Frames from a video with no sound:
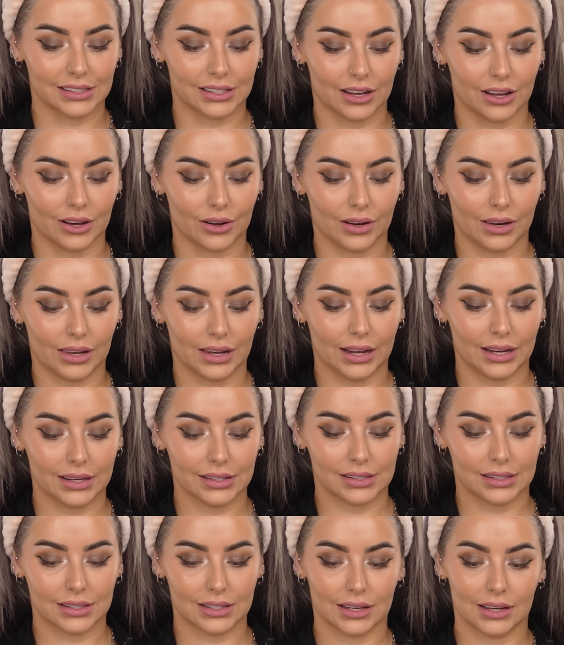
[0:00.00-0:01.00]
So
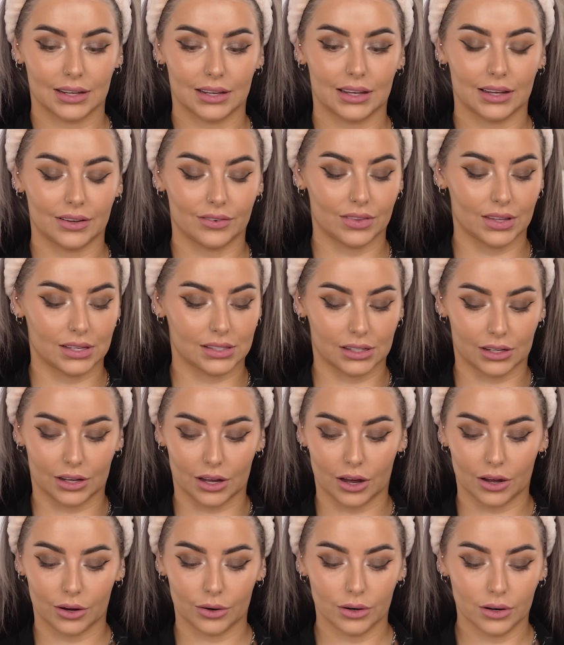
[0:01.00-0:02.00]
let's give this a
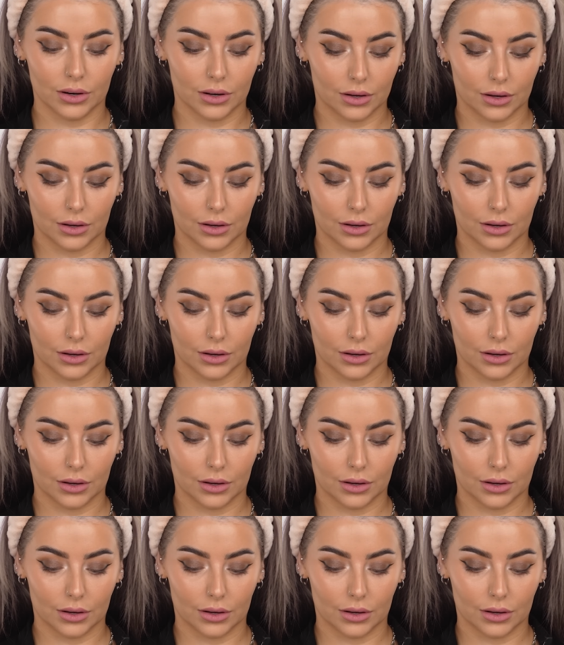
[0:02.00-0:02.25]
go.